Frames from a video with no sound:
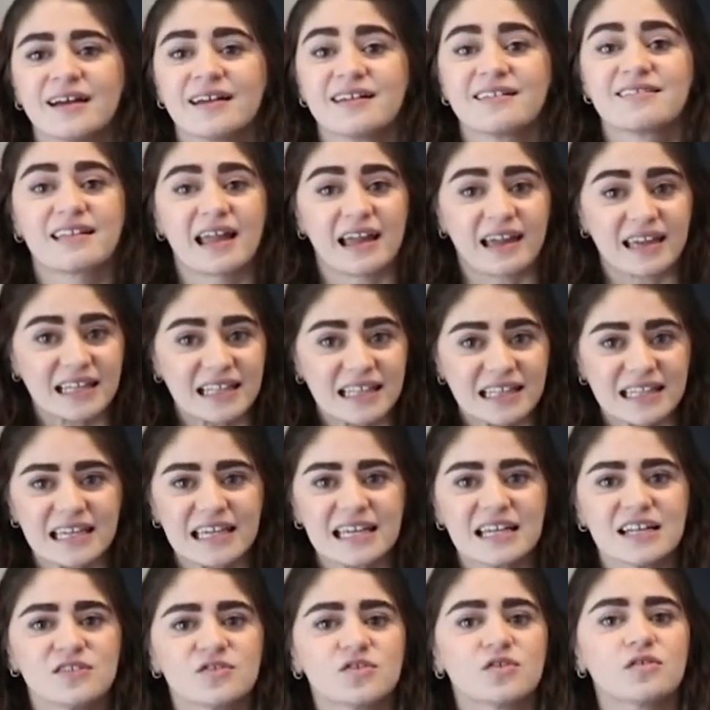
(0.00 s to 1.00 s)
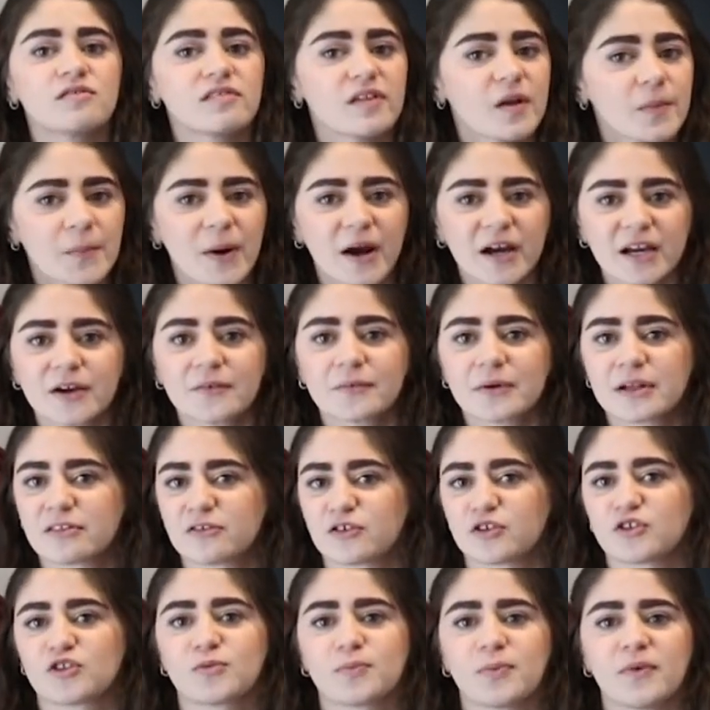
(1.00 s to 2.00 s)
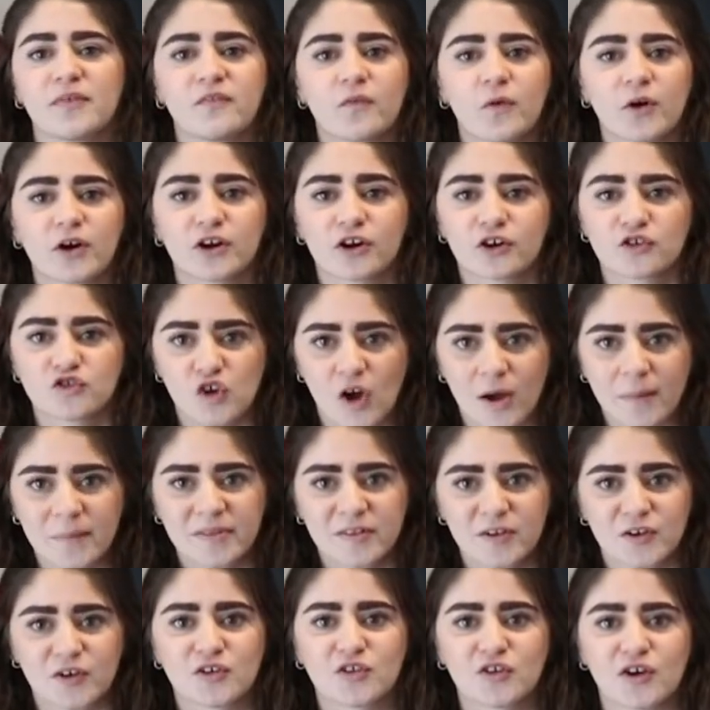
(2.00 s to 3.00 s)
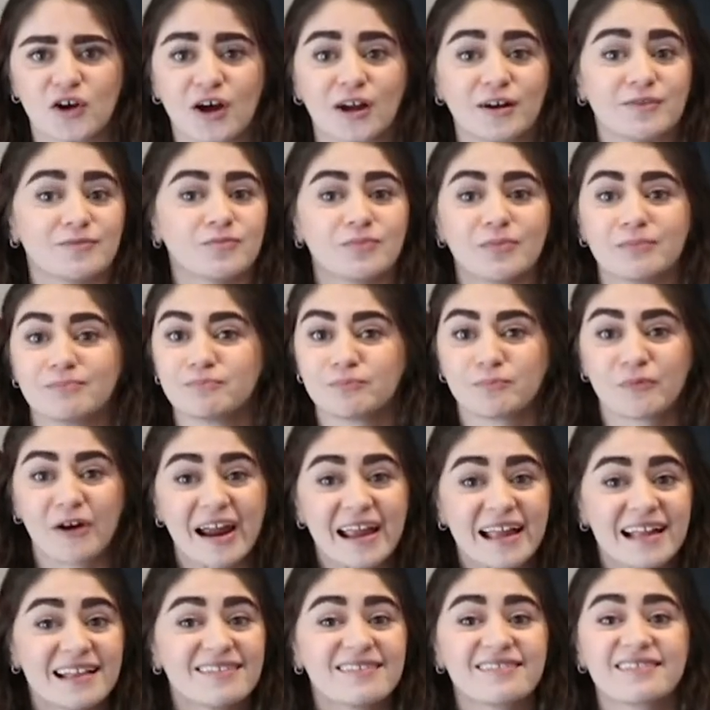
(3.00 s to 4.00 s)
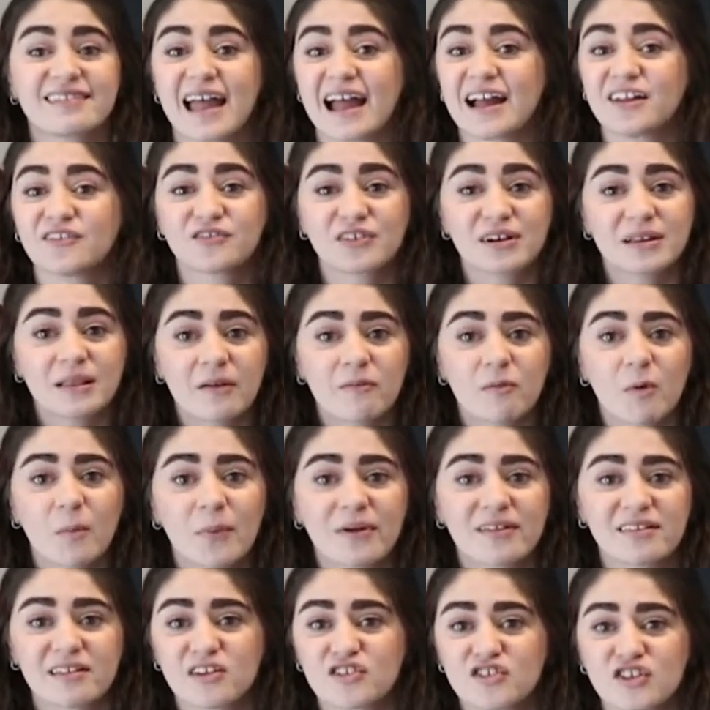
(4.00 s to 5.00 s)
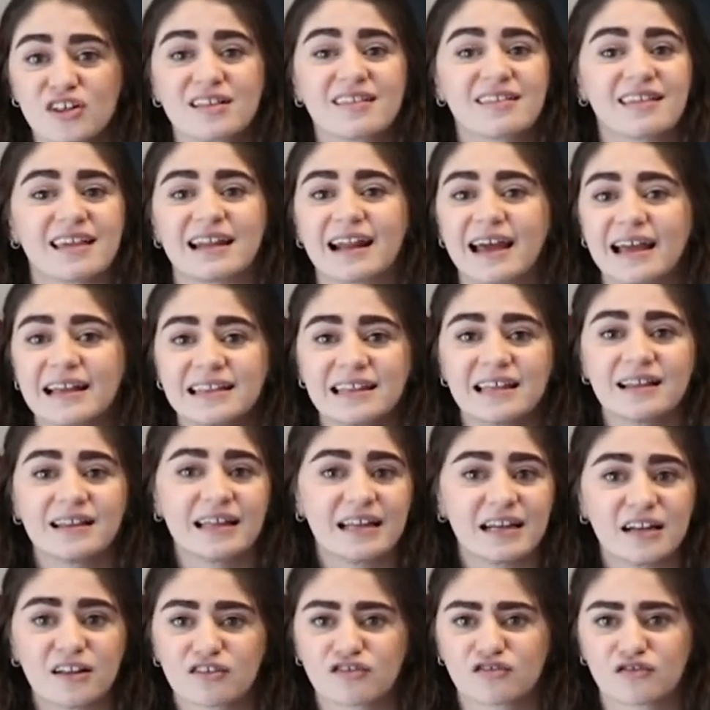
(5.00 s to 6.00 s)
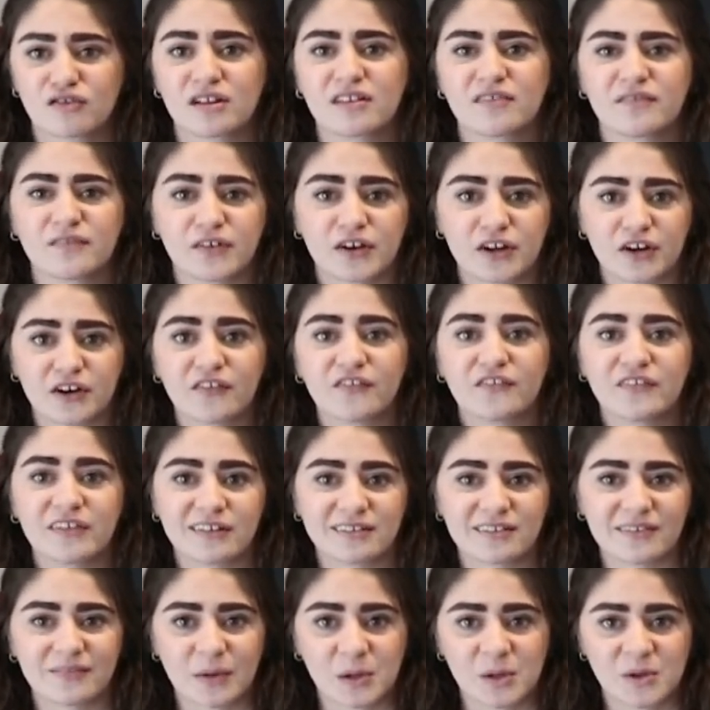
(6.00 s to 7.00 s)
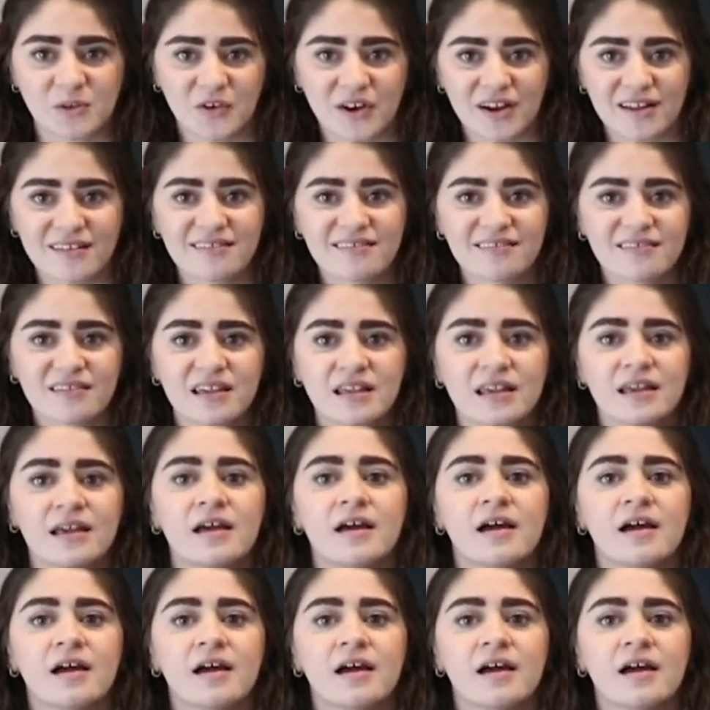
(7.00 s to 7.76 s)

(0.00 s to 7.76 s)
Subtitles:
Secondly, do some market research before your job search on rates, entry-level positions, and ideal industries for your field of interest.